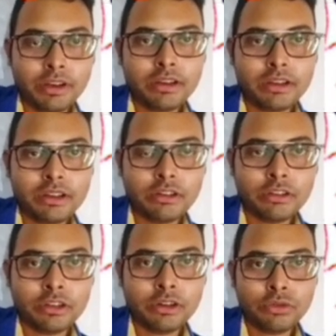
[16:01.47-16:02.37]

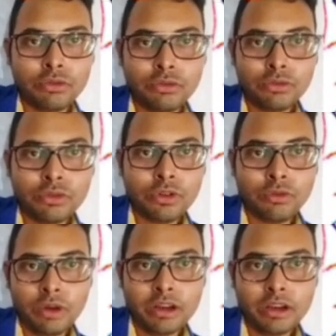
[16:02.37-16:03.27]
mn is equal to 0 to
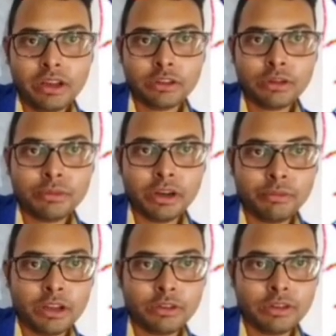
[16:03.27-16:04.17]
1
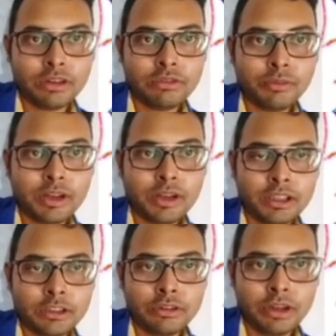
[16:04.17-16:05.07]
x to the power m minus 1
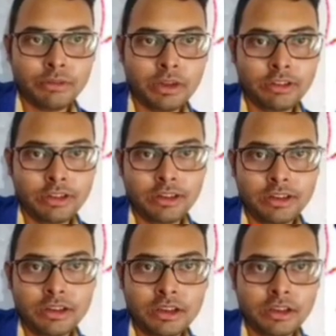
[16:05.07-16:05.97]
minus x to the power n
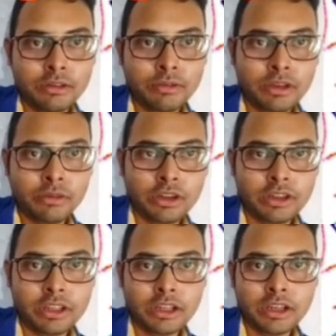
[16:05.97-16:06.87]
minus 1. It's
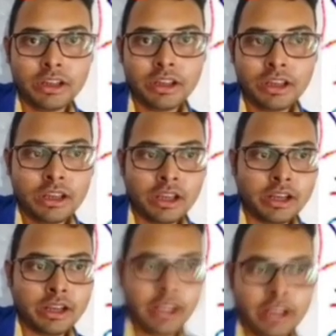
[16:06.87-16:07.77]
very important integral.
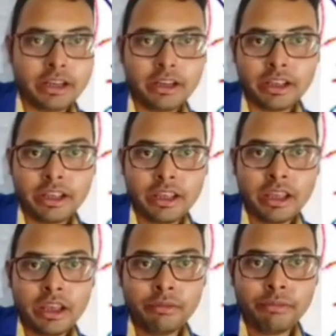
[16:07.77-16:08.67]
Then
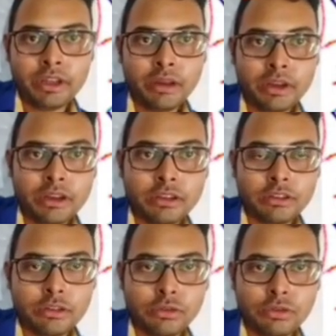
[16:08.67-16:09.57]

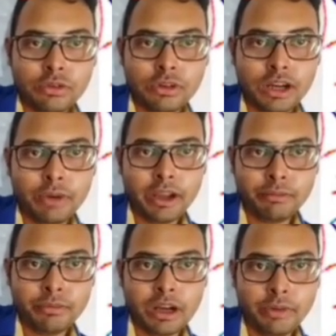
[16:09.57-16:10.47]
beta mn is equal to
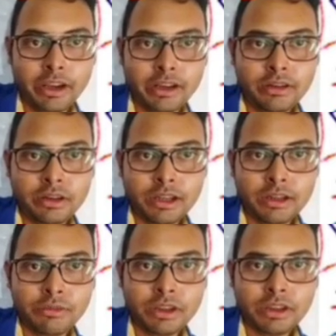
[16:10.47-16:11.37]
gamma m gamma
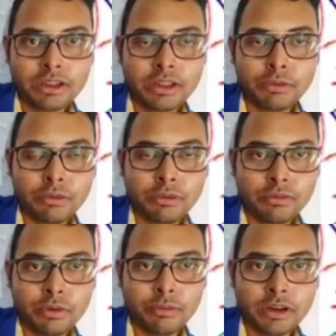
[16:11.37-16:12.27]
n divided by, this
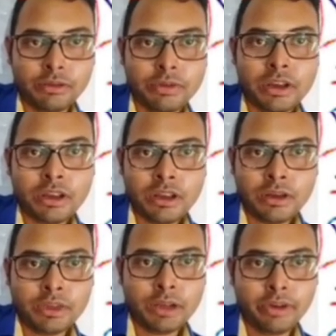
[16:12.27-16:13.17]
is the property
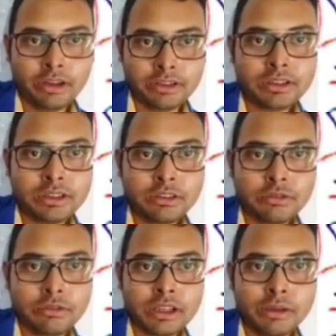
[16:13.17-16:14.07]
of beta
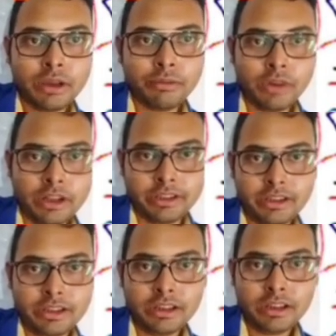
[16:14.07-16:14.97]
function, twice gamma
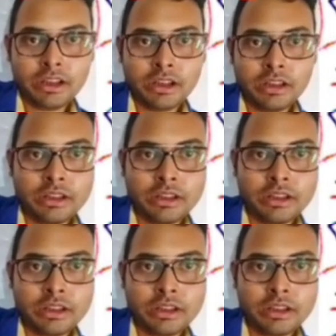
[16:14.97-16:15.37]
m plus n.